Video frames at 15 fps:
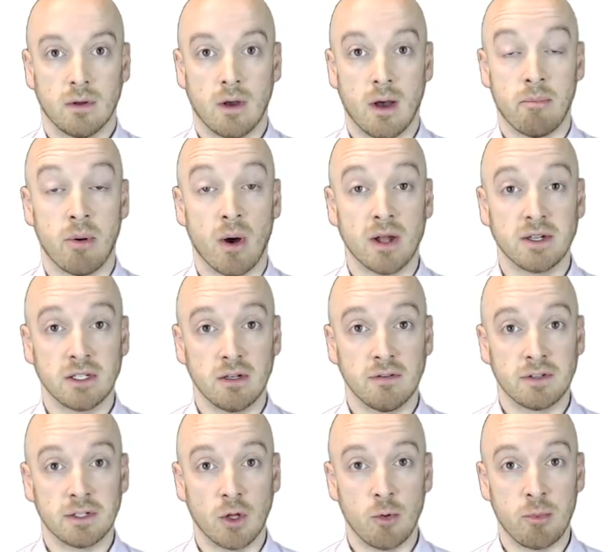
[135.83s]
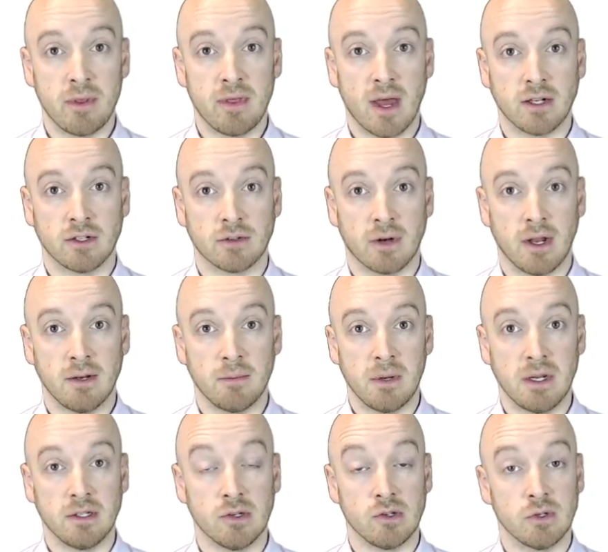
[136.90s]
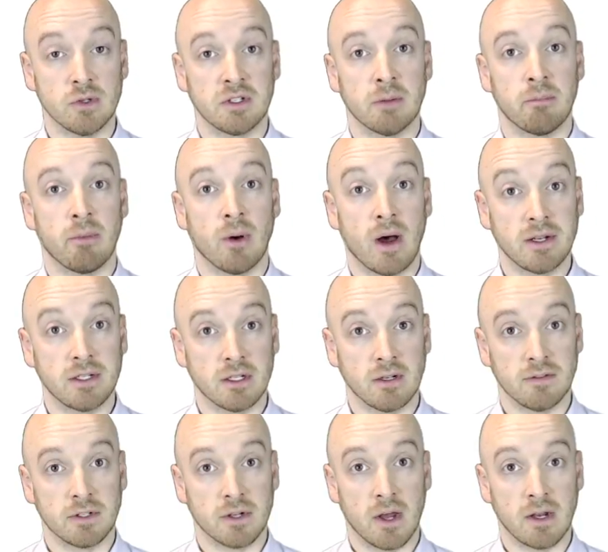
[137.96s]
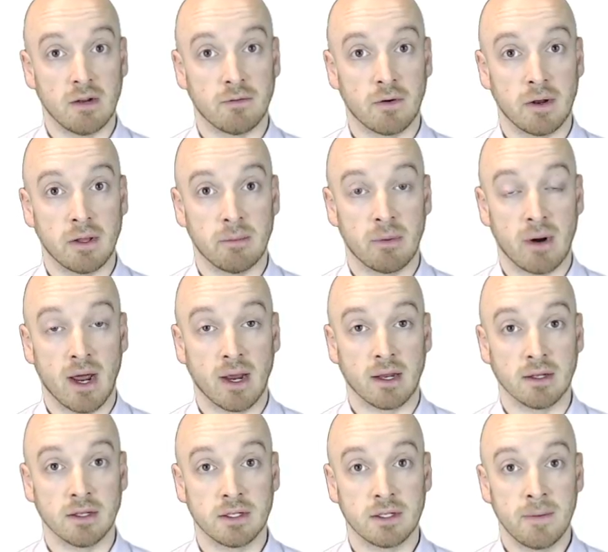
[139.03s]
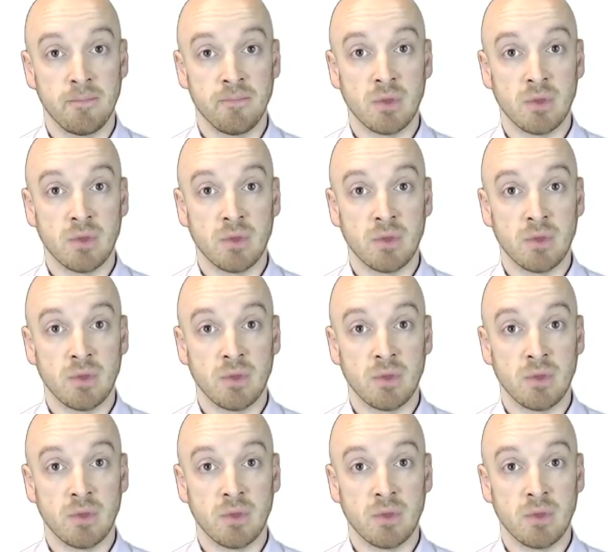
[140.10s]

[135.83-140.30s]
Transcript: A positive slope in that trend means you choose the positive sign in front of the brackets.